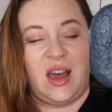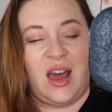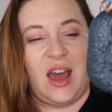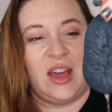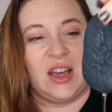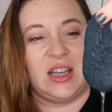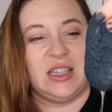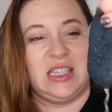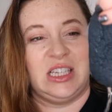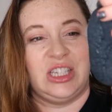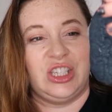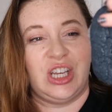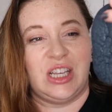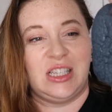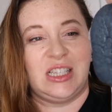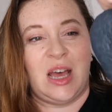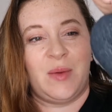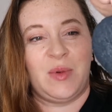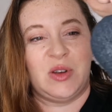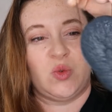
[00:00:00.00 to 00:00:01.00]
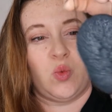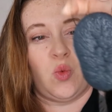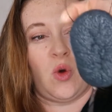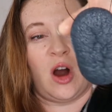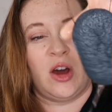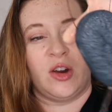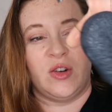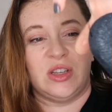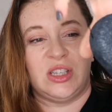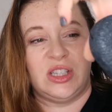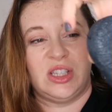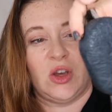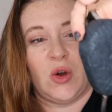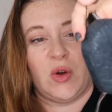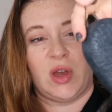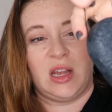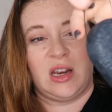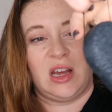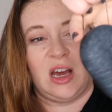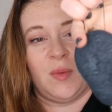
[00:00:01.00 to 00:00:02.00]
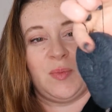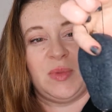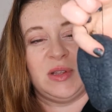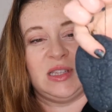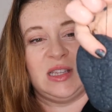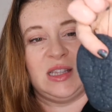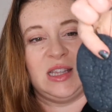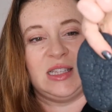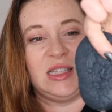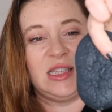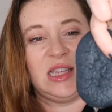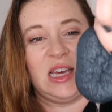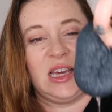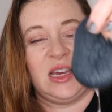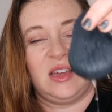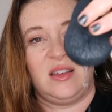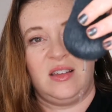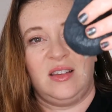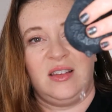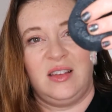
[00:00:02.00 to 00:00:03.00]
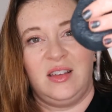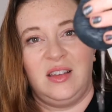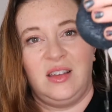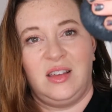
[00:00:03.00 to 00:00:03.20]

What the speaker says: And you can see just how much water is soaking up into this thing.